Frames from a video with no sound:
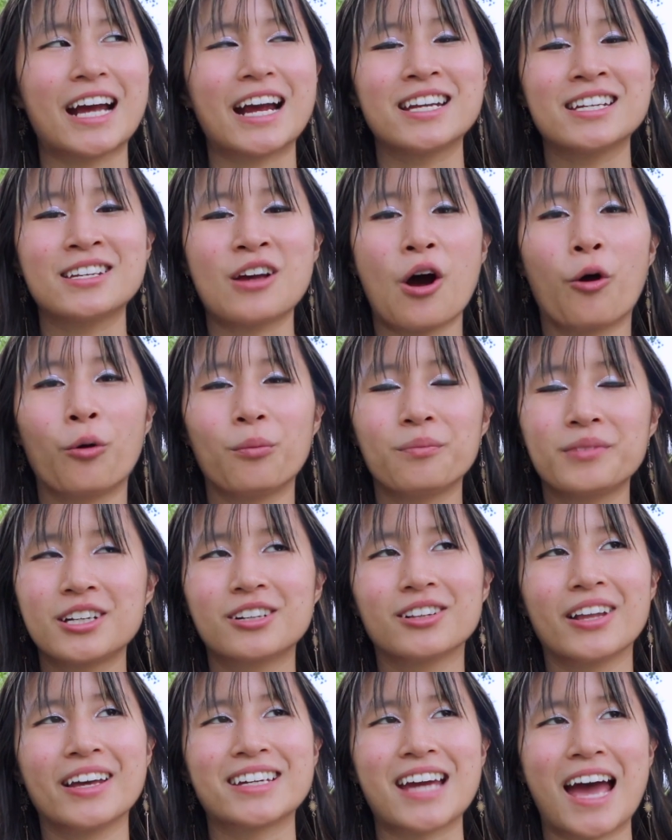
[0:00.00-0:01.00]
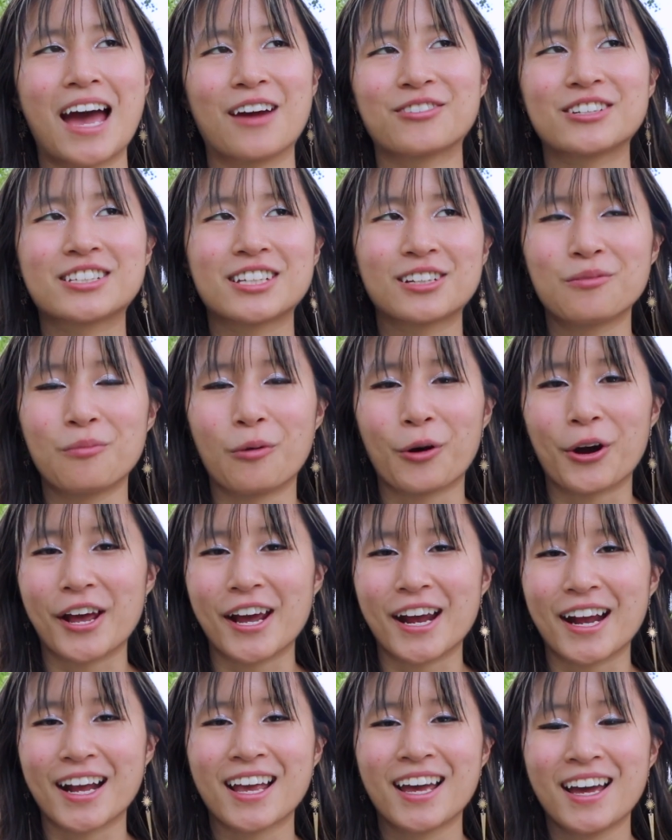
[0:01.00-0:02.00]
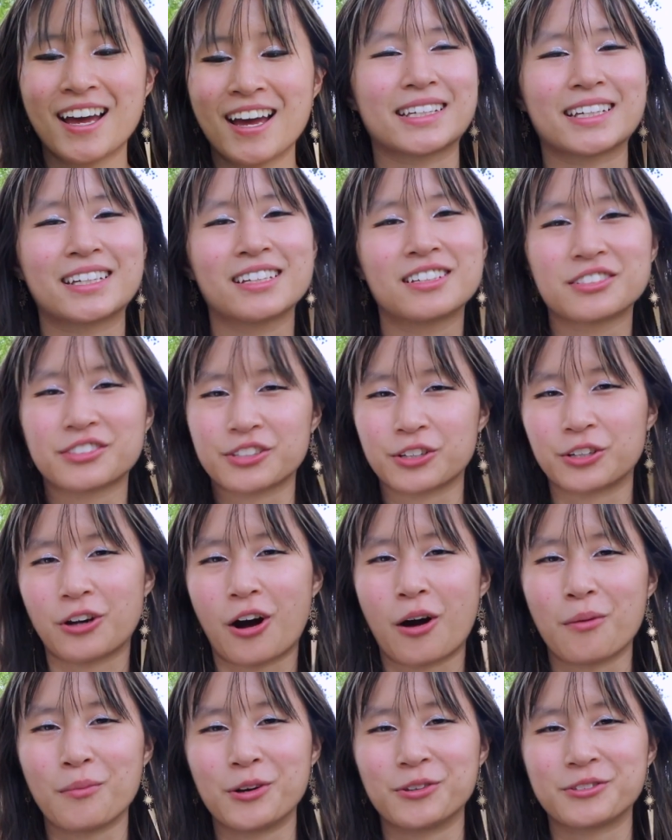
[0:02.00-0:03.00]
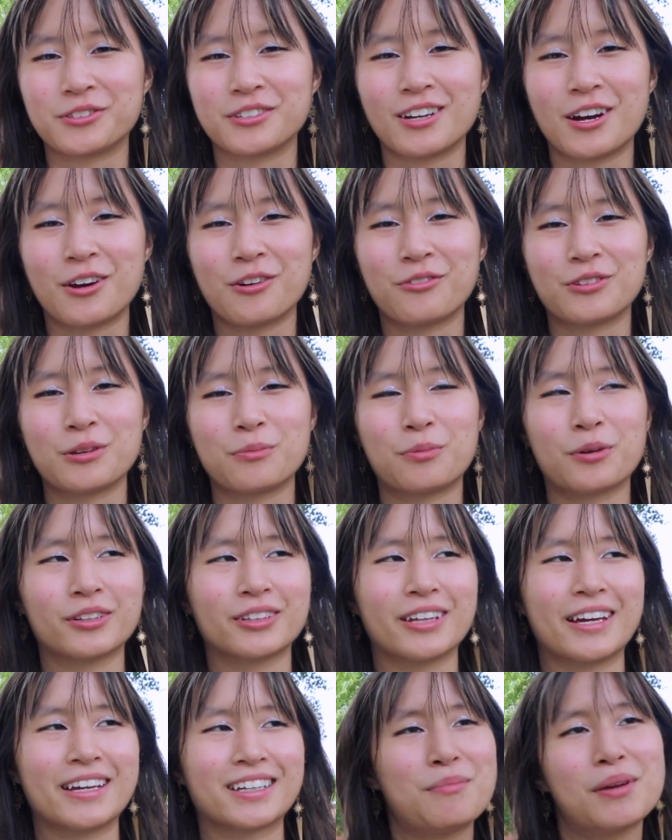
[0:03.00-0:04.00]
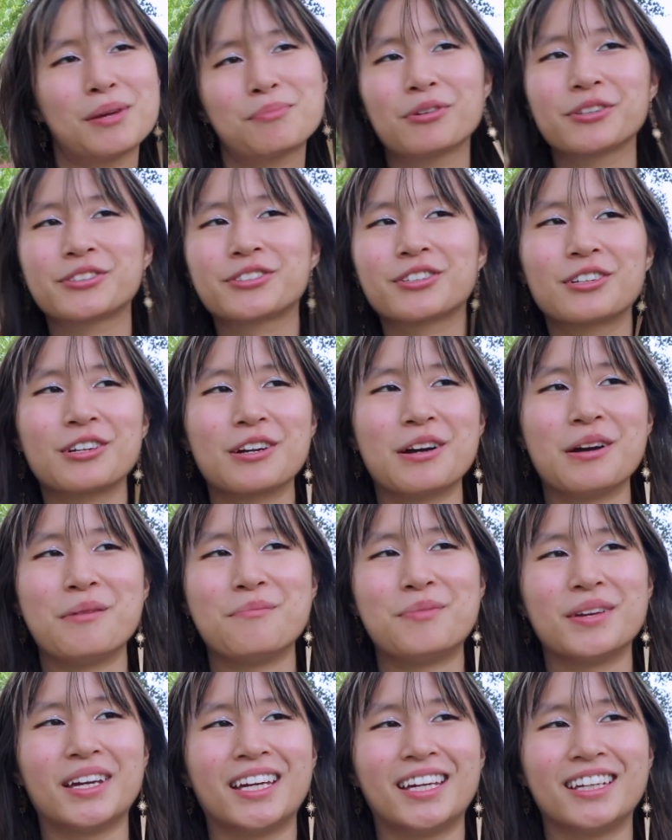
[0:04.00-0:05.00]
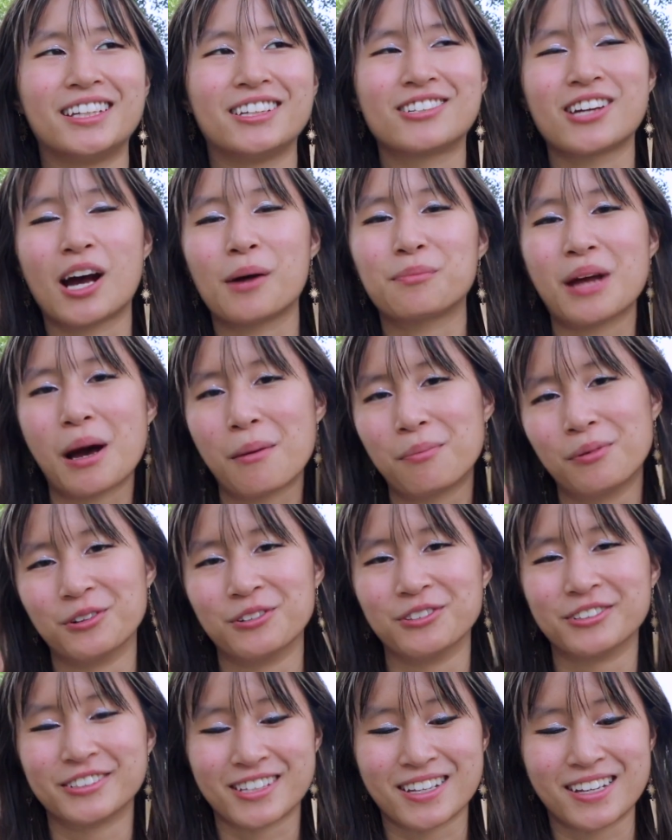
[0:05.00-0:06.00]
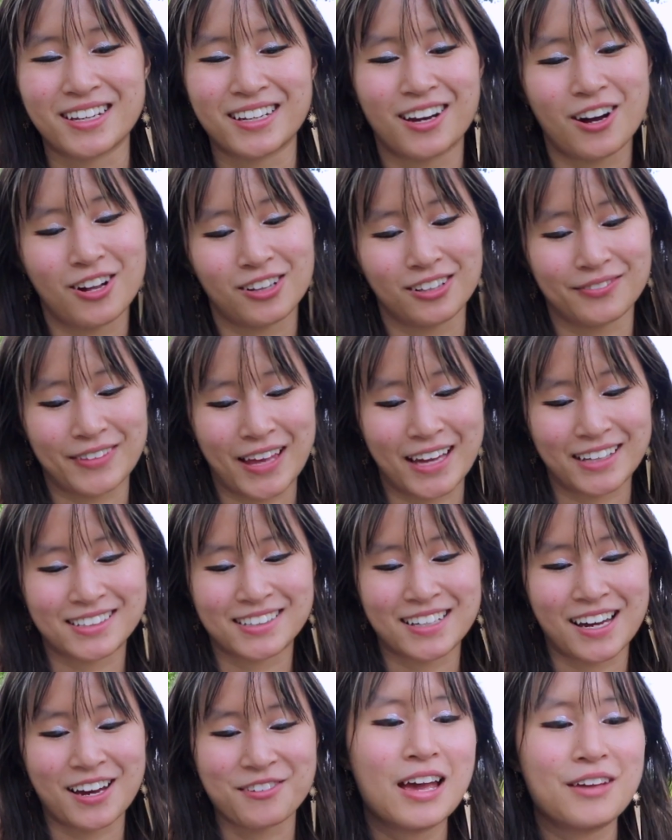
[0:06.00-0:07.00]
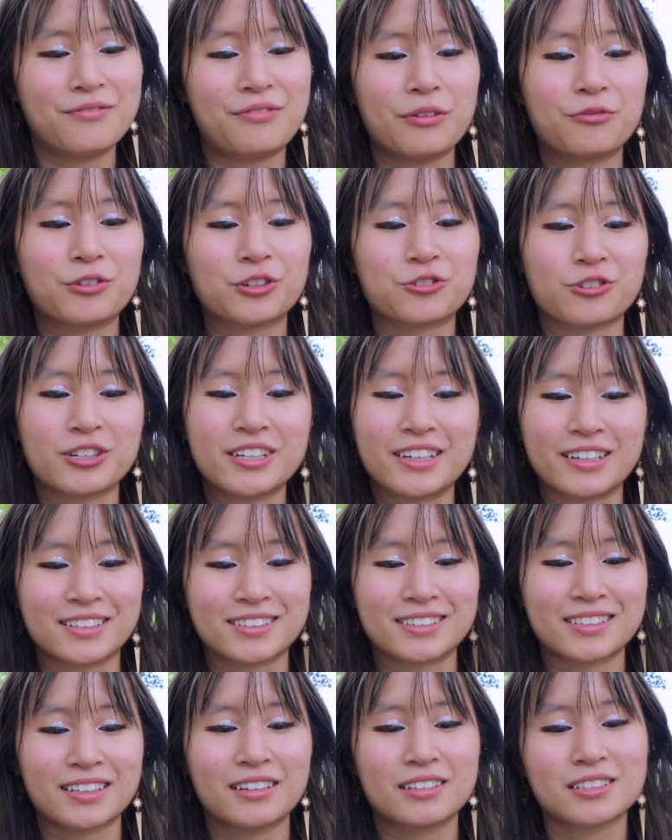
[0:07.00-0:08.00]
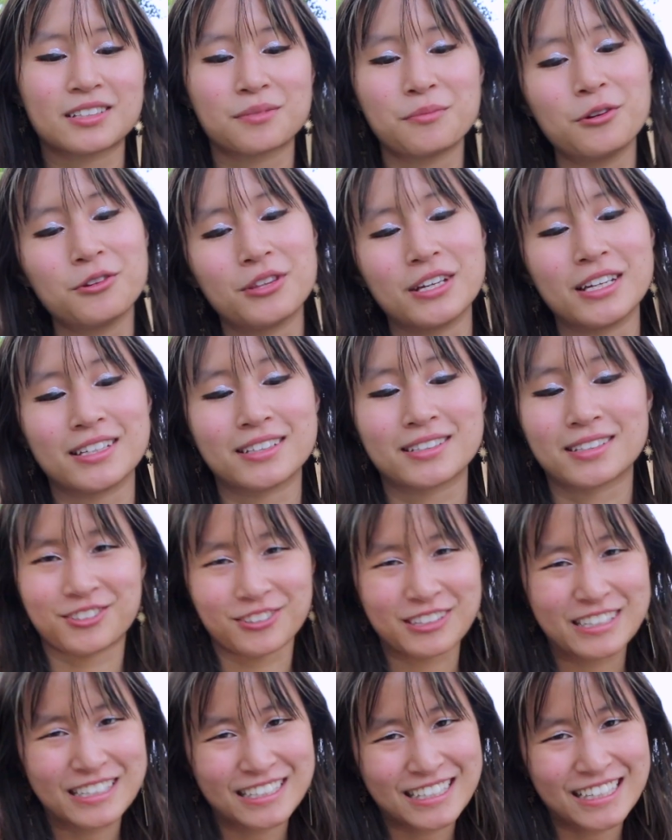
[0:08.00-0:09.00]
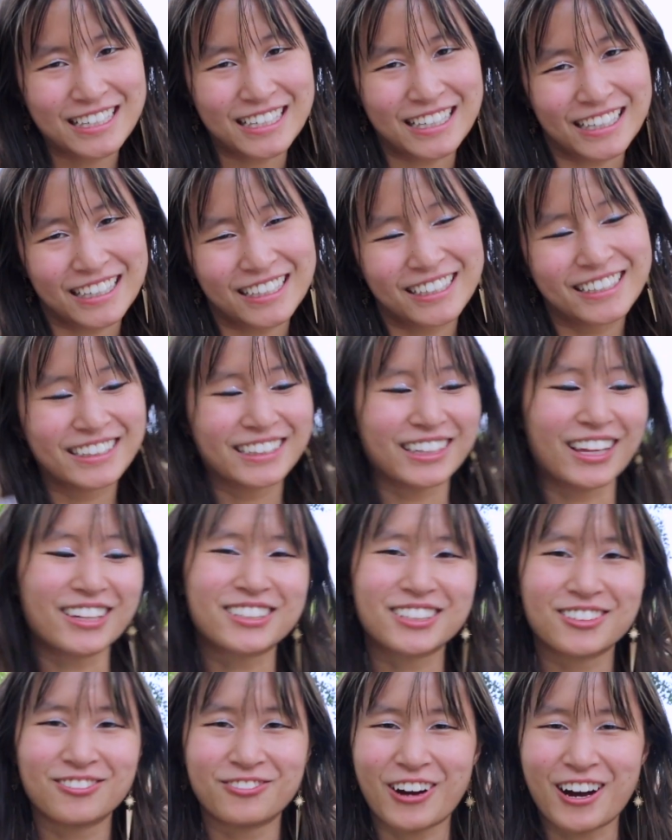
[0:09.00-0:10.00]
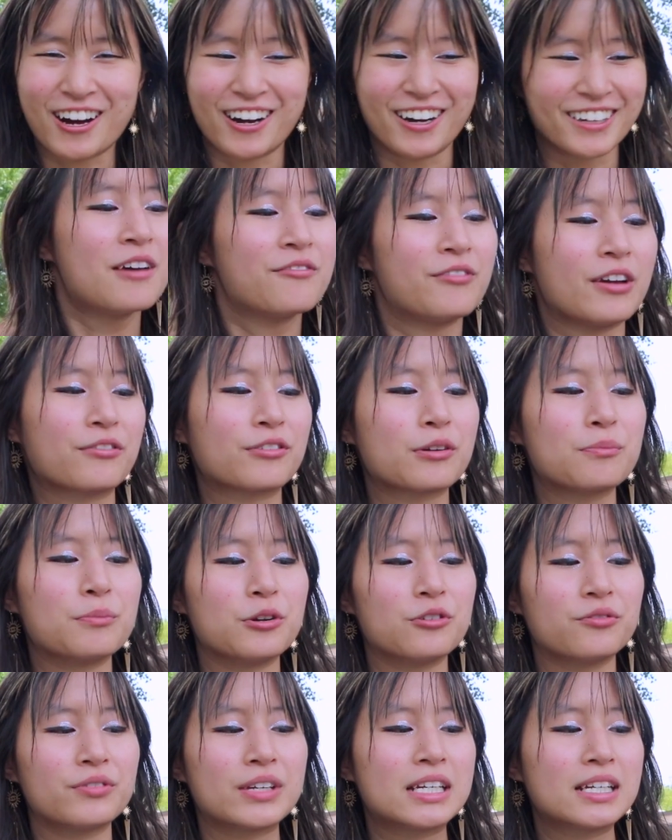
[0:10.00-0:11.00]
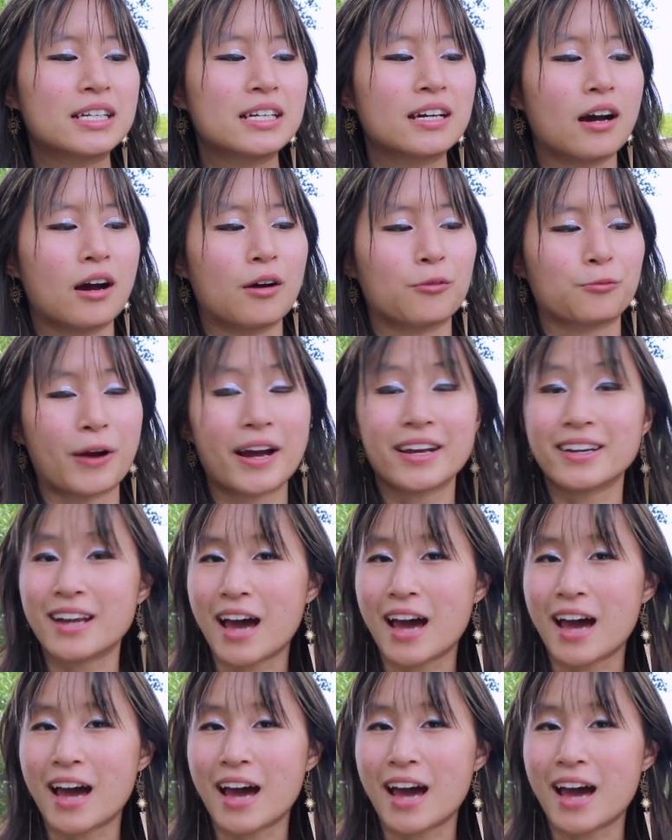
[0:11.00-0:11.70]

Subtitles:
I eat oatmeal like every single morning. It's like a dessert almost, you know, if you put like maple syrup and chopped apples and all of that stuff. Favorite drinks, smoothies, green tea, London fog. Favorite movie, right